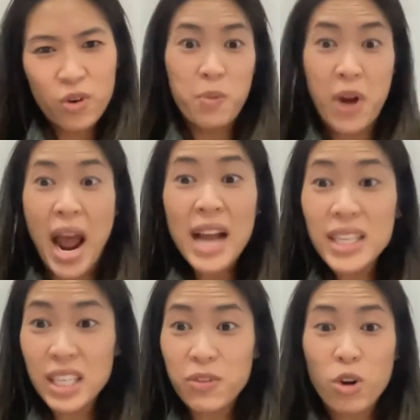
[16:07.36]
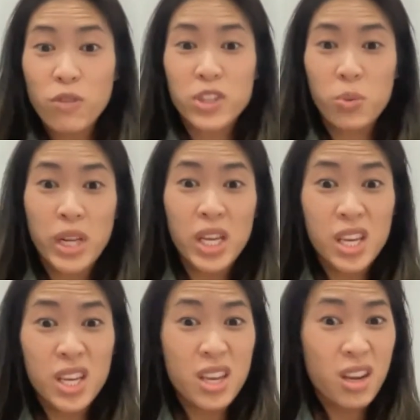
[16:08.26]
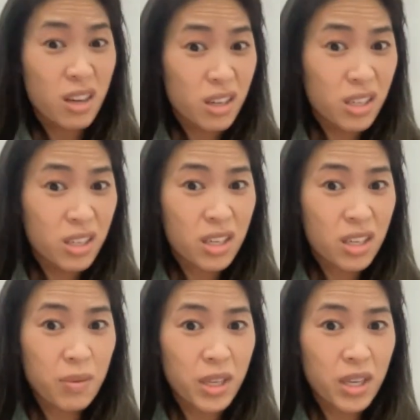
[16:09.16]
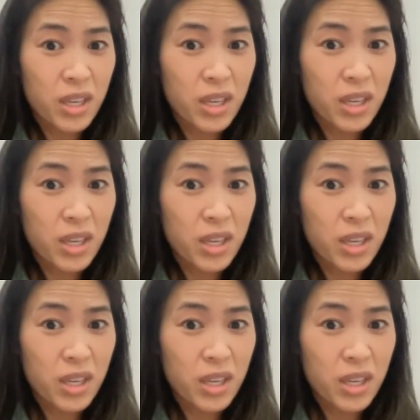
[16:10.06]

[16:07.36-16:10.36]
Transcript: been practicing for over 20 years, I believe.